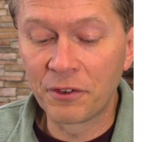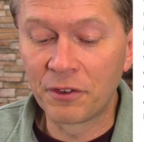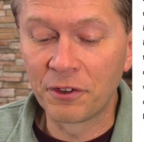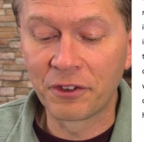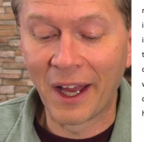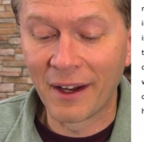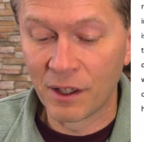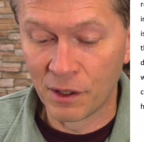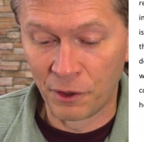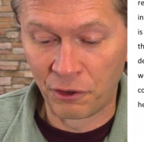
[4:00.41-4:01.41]

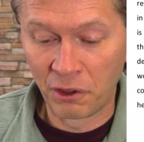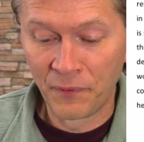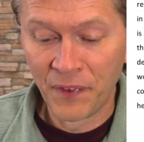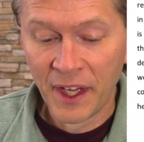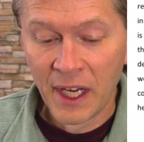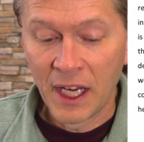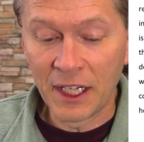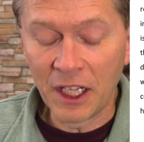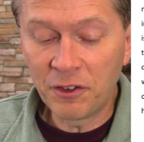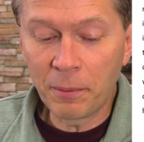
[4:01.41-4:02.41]
desires, and
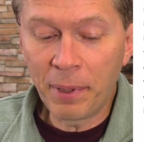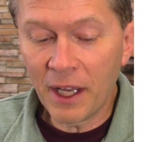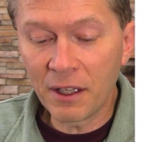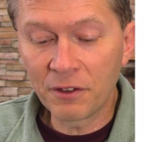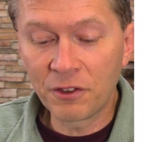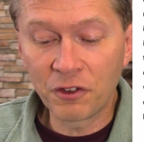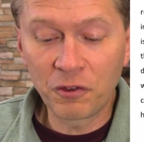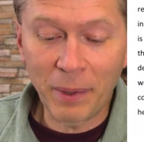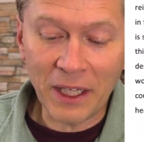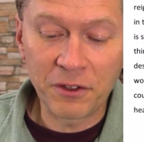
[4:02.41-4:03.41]
I
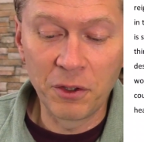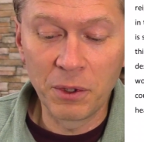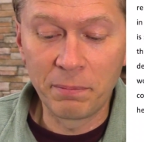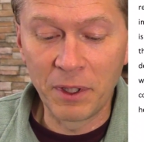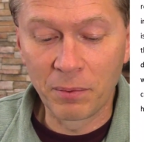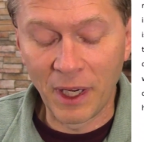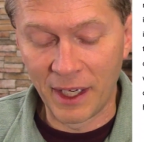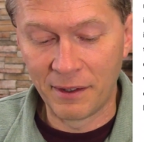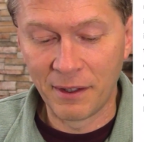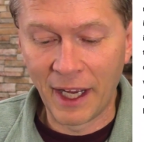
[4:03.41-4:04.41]
suspect you would be
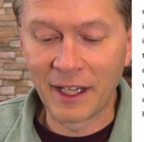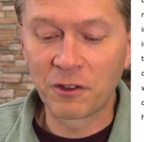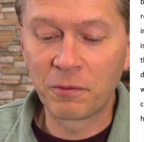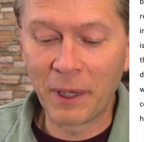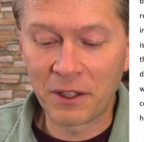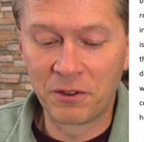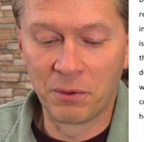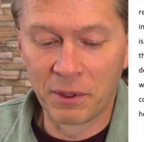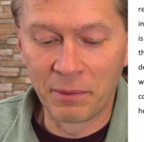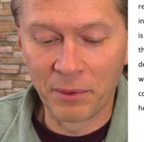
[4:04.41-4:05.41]
right. I expect you
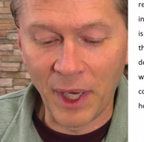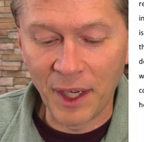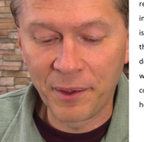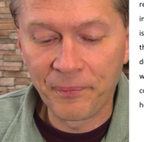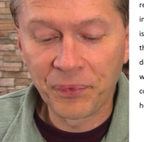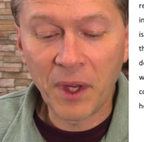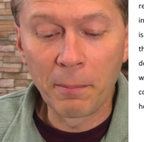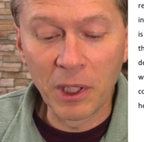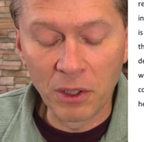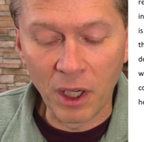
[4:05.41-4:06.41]
would be right.
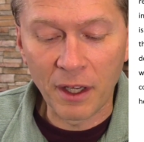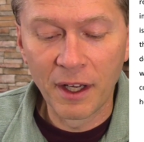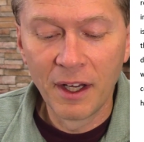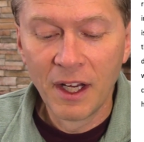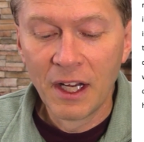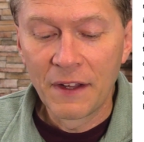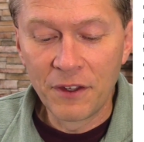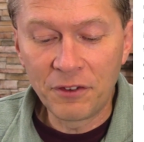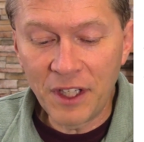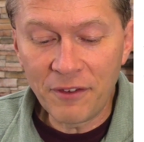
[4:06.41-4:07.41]
But look,
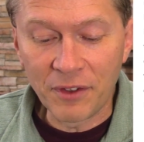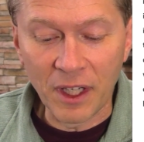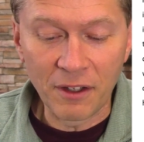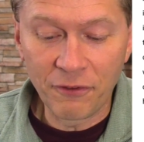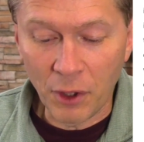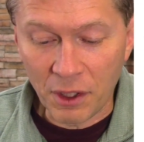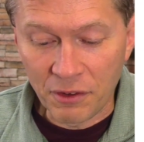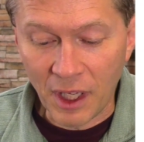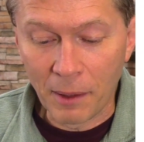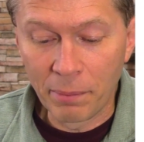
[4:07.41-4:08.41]
this evening, for
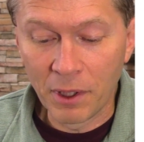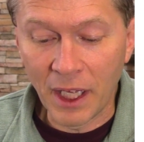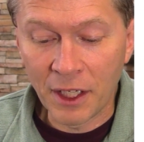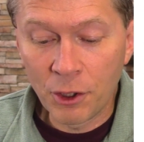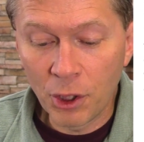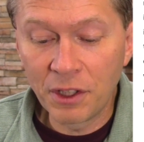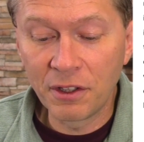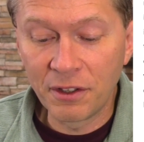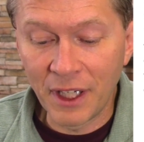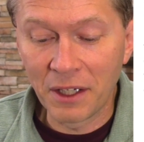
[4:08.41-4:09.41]
example, I
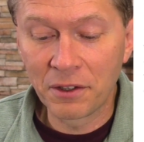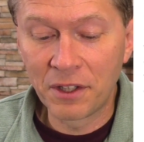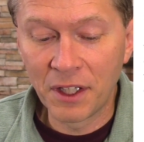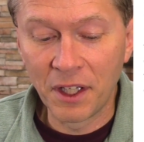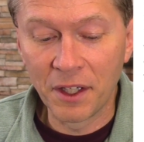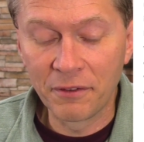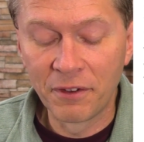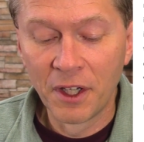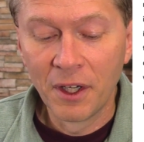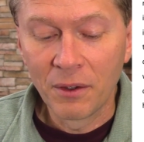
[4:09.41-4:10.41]
couldn't dare to give
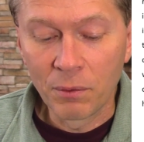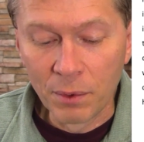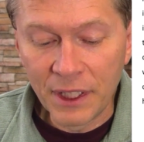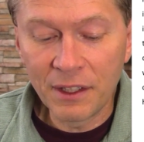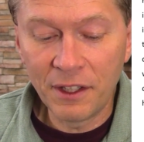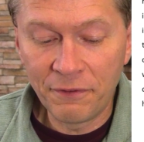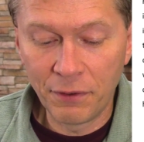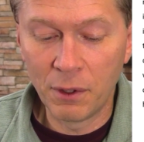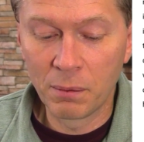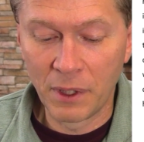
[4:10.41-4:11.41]
really
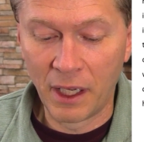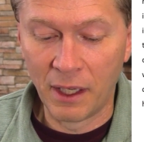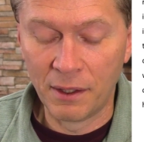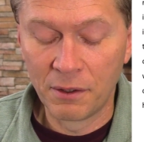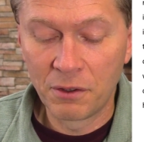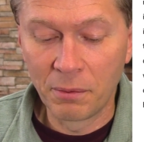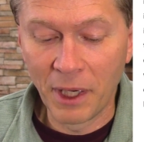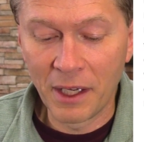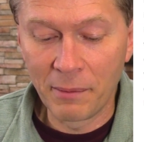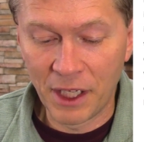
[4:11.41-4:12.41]
full rein to
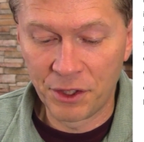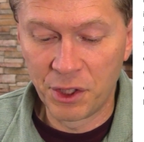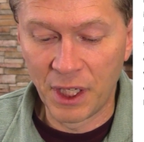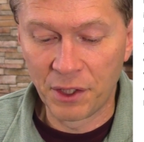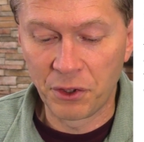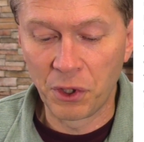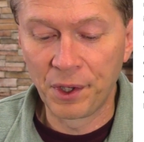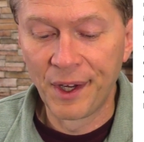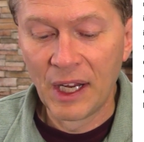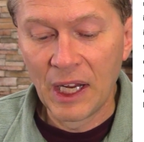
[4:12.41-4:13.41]
my imagination
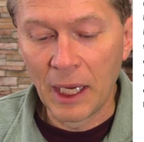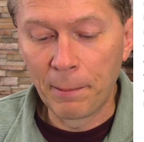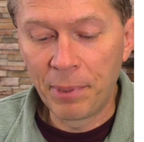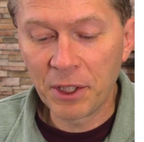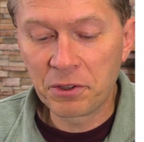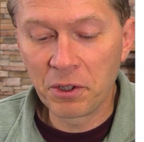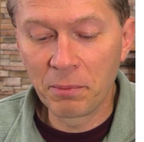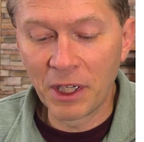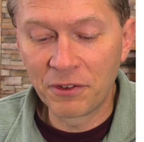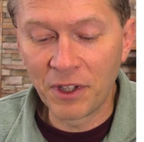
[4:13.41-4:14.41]
and picture
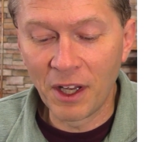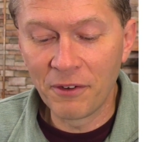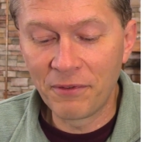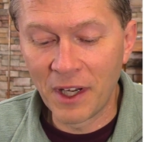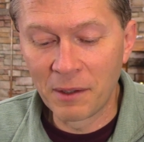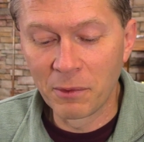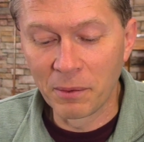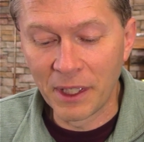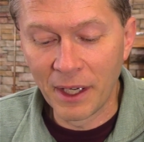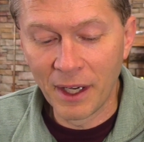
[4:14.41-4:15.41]
myself and
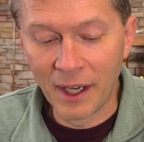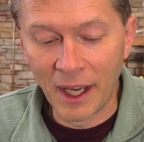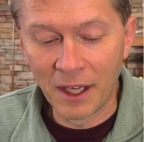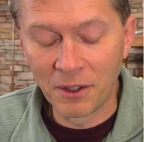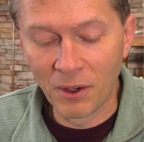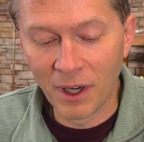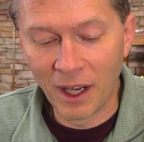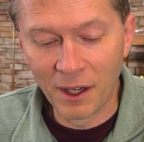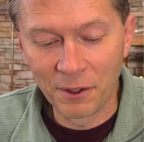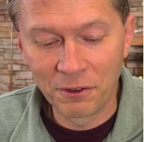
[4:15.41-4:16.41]
Maria at your
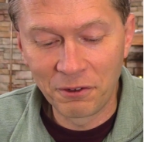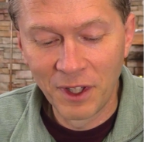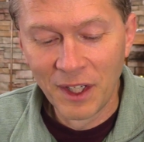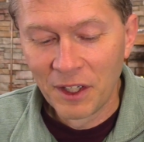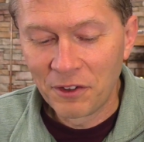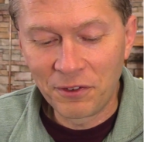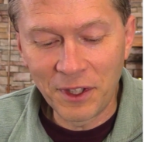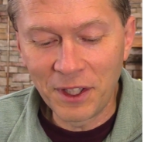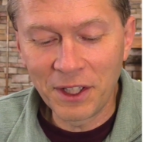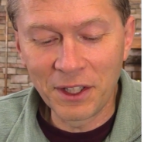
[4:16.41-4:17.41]
house,
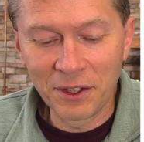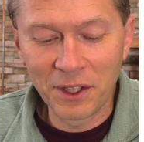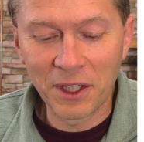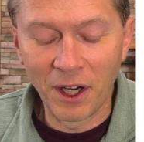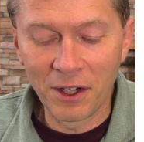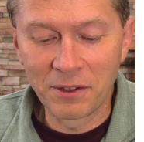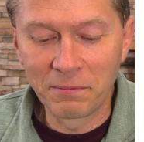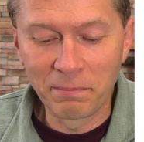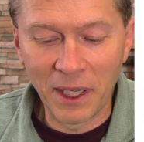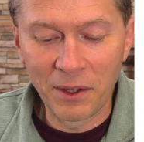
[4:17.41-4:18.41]
sitting in the
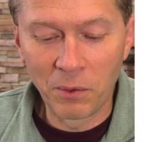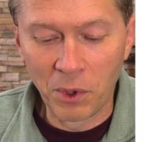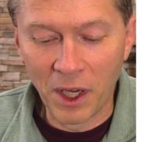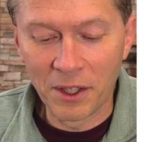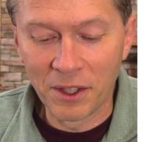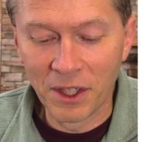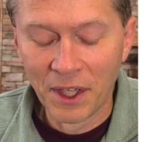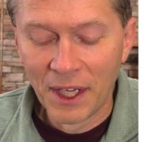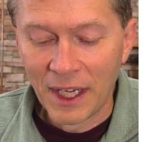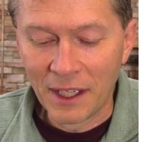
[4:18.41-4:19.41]
garden by the water
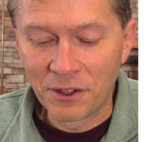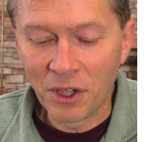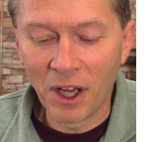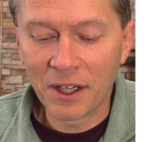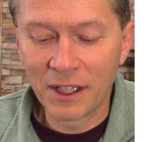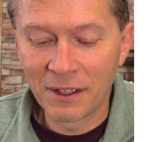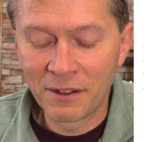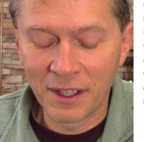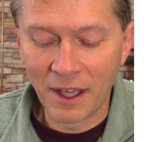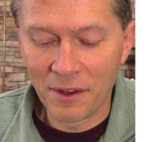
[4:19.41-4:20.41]
and talking
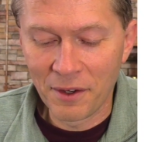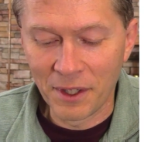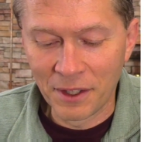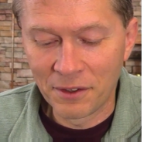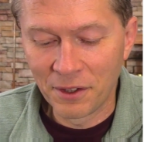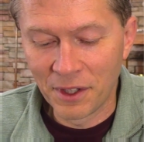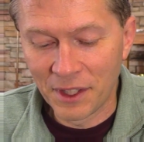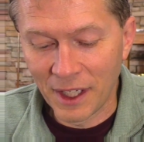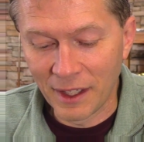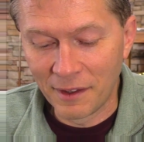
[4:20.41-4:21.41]
together into the
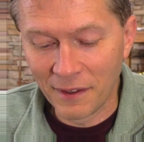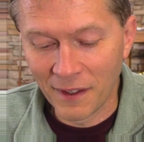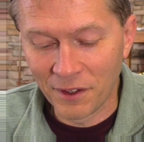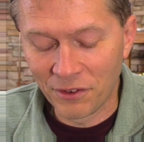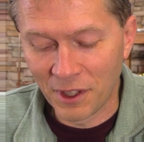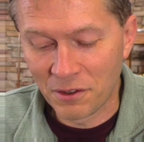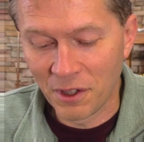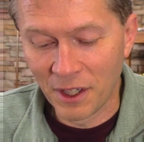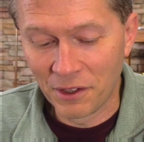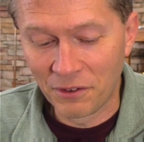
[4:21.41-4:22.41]
night,
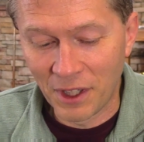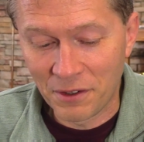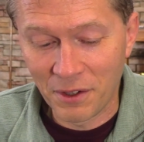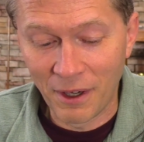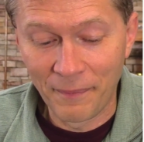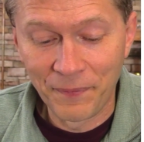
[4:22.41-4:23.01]
etc., etc.